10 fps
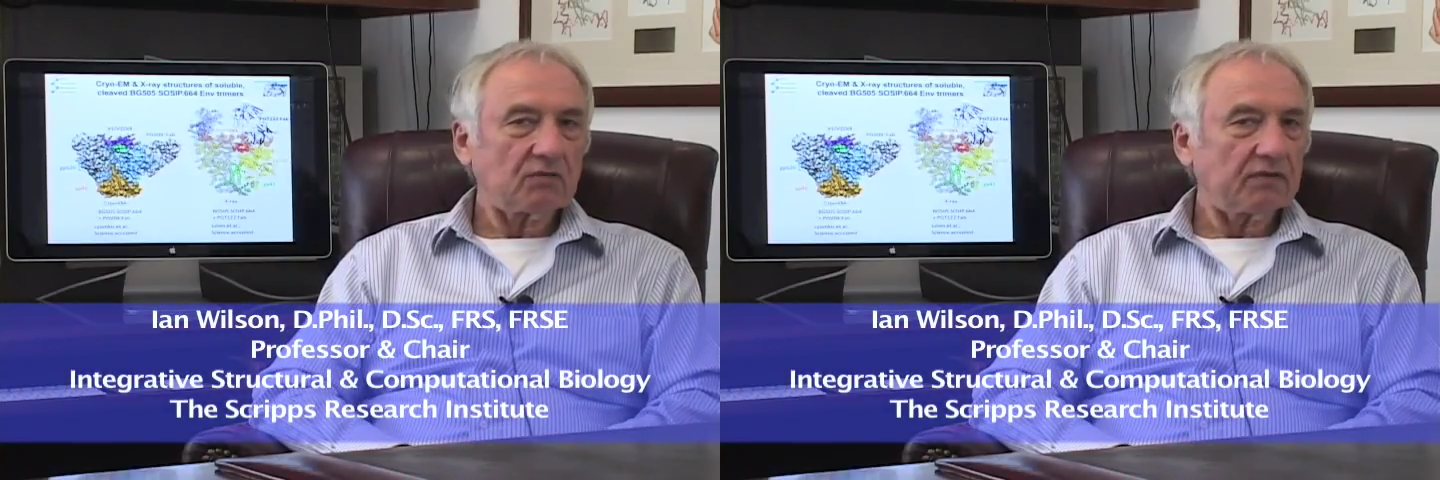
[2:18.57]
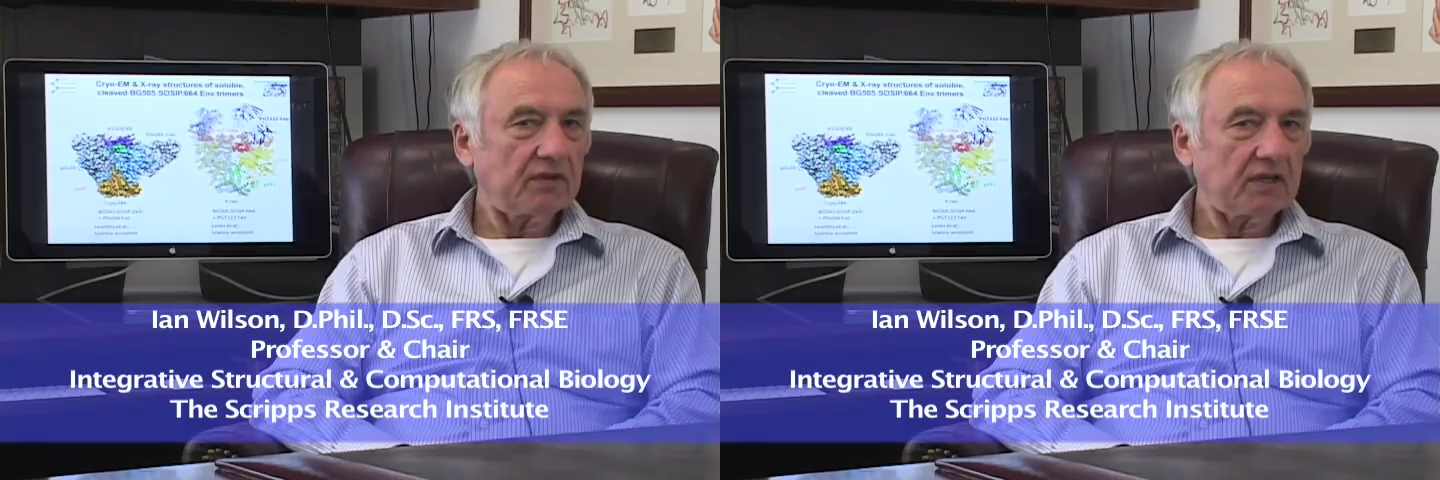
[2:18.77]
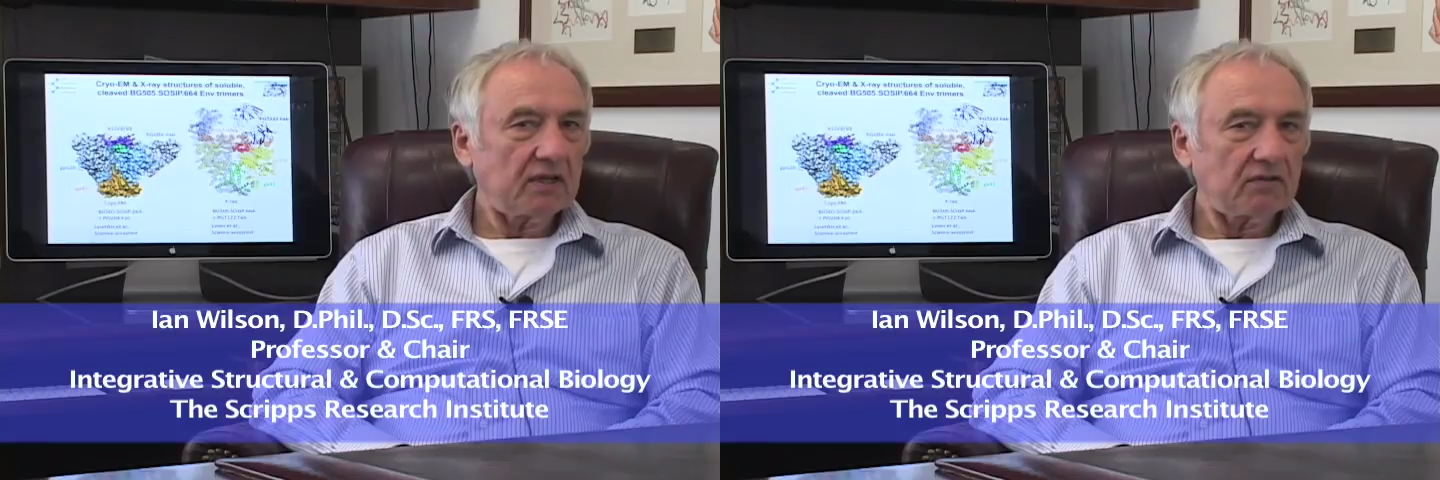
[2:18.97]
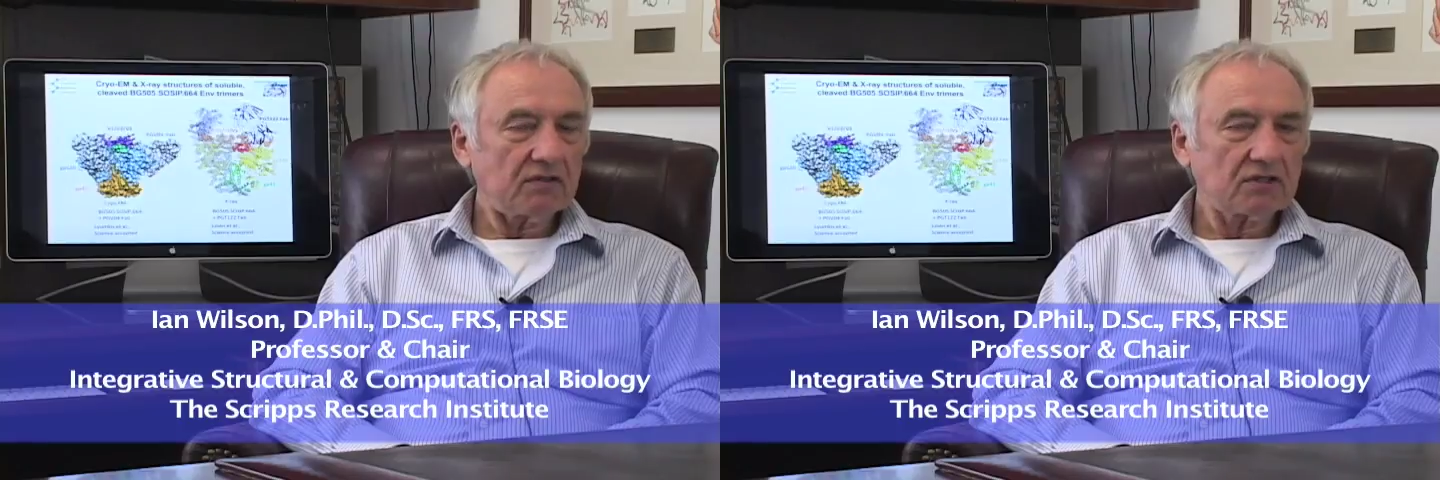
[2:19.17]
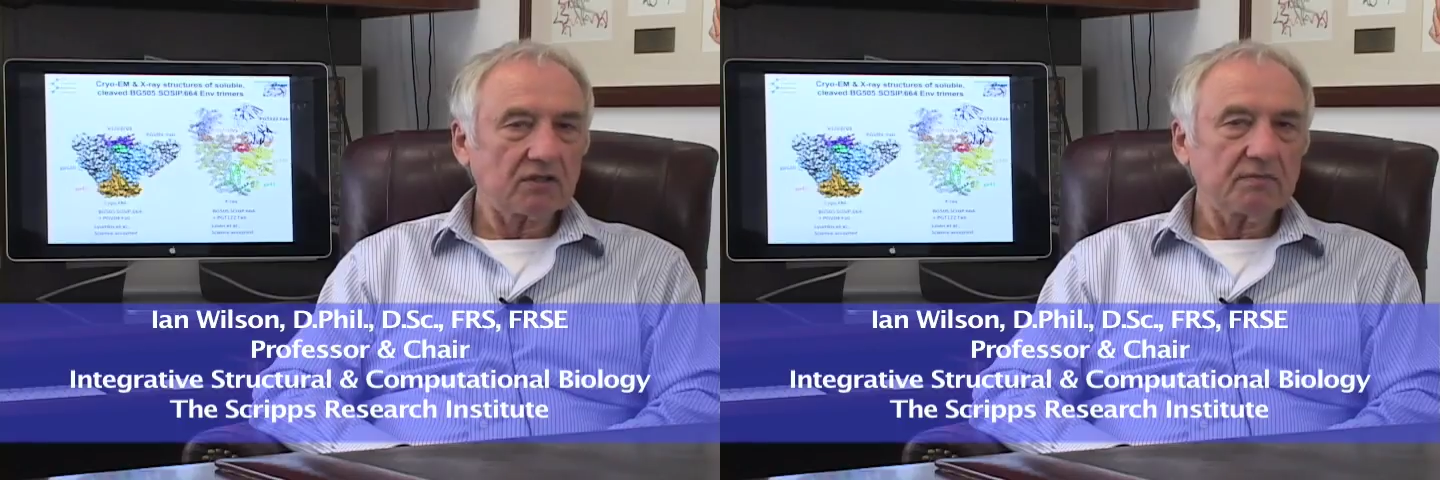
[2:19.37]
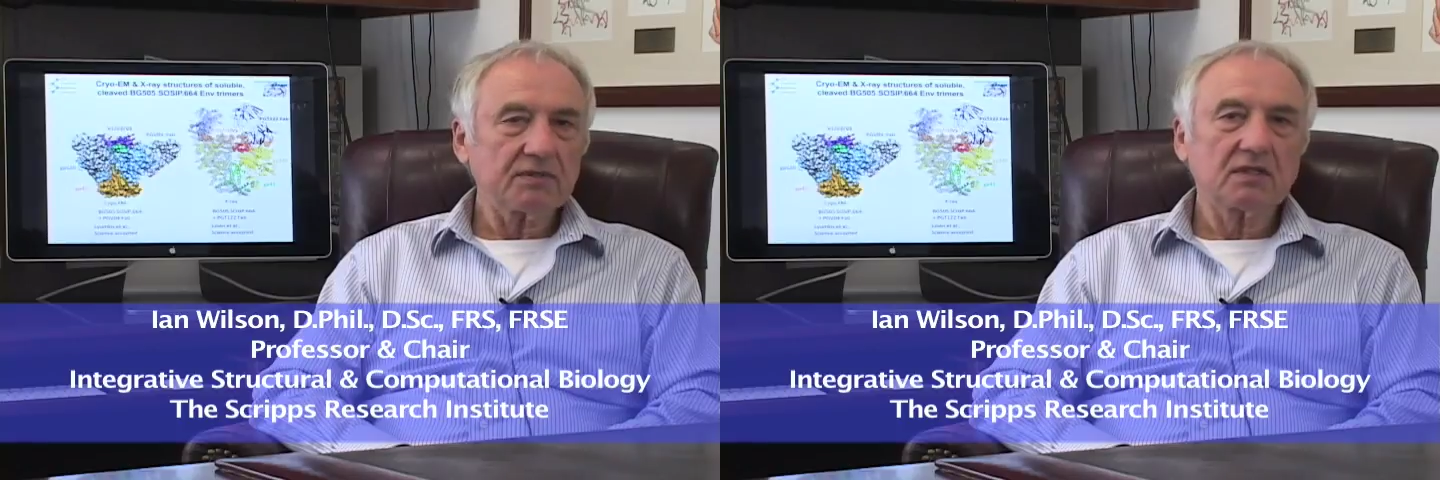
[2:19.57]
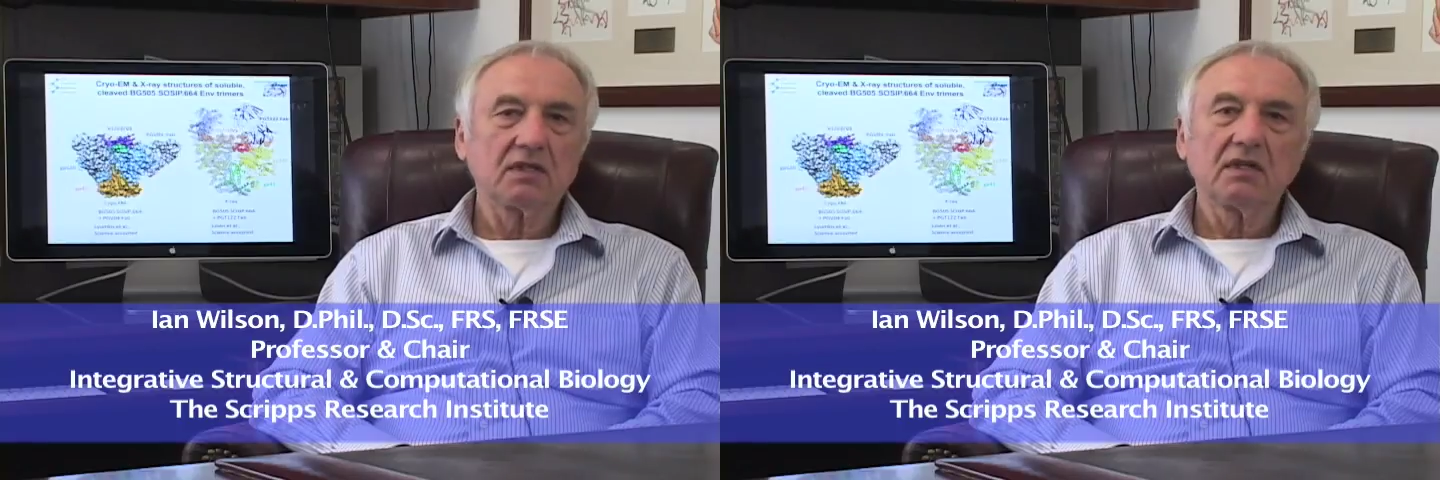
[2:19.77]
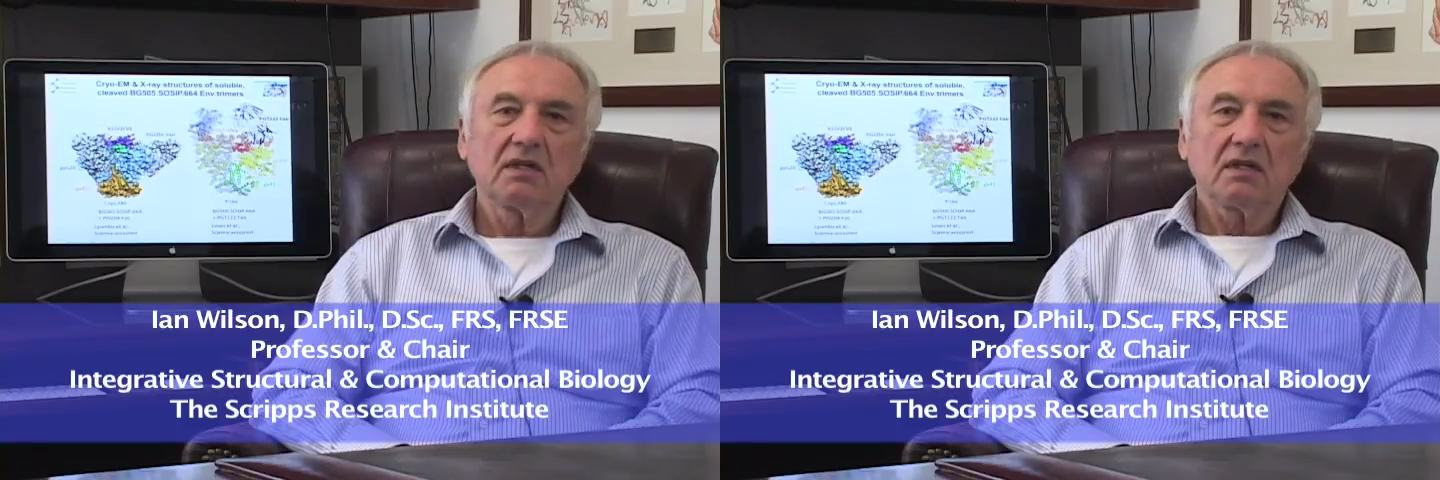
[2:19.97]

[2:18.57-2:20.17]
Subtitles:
that we've done here at Scripps,